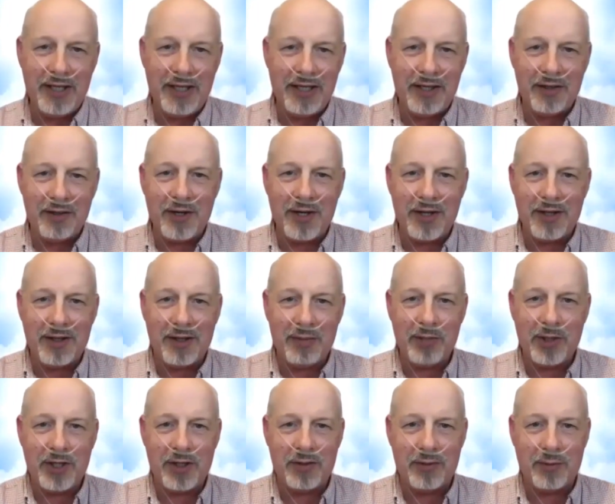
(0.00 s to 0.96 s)
or anything,
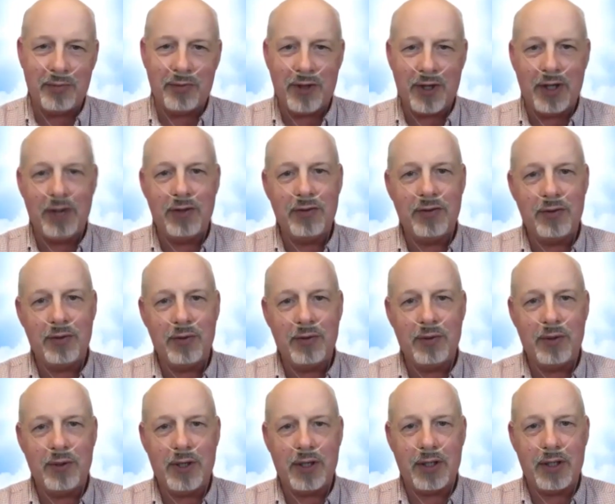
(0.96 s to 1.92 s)
because I'm trying
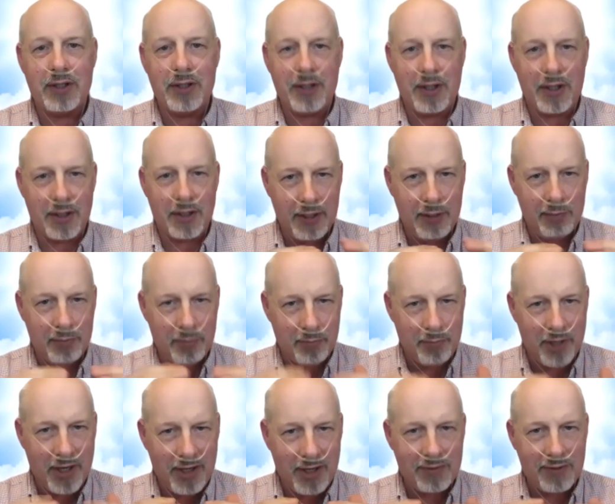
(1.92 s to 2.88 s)
to keep the
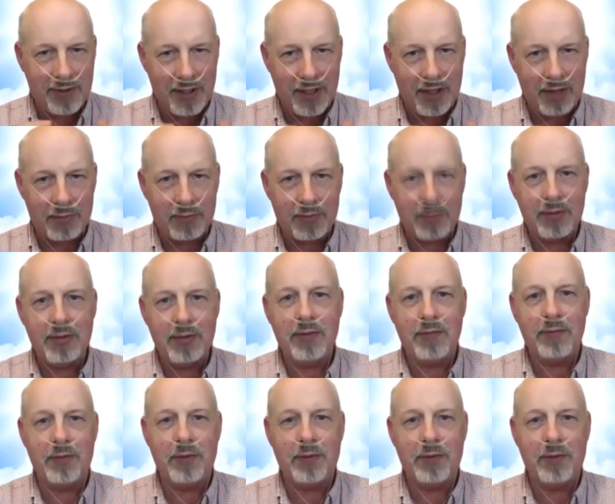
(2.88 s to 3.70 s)
price down for